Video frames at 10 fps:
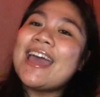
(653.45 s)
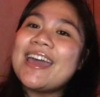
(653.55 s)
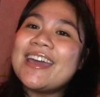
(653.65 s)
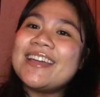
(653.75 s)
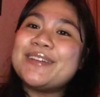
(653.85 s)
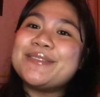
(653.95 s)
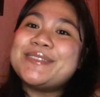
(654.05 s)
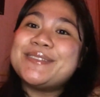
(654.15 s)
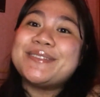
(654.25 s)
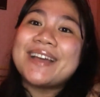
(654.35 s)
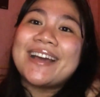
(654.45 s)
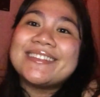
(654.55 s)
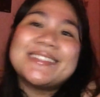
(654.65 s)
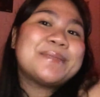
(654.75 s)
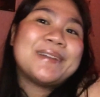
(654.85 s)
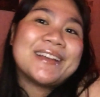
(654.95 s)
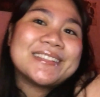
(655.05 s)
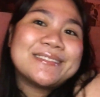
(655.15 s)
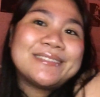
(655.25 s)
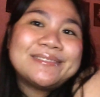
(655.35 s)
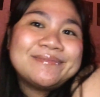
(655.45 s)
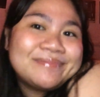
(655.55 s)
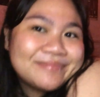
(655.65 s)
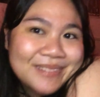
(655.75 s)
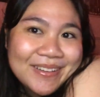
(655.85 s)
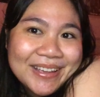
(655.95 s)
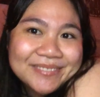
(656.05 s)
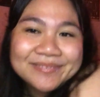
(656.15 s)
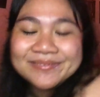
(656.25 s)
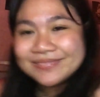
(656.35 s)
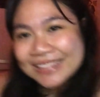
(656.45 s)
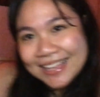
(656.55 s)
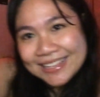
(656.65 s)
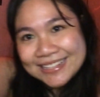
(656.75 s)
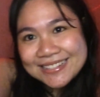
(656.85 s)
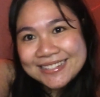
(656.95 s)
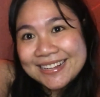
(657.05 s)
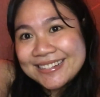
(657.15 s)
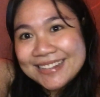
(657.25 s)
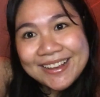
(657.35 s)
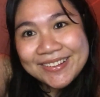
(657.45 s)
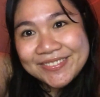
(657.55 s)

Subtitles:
and I will see you guys in the next one. Bye! Stay safe!